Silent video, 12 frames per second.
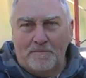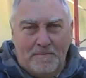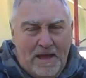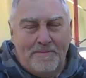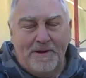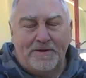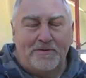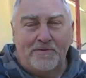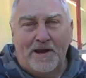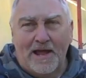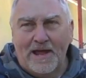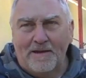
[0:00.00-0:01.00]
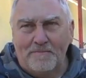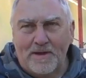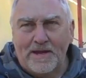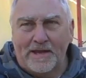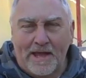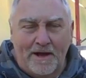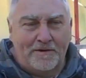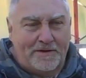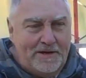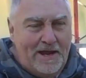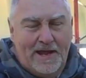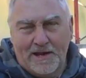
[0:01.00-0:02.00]
maybe 2.5 million gallons
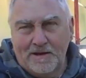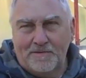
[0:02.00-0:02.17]
a day.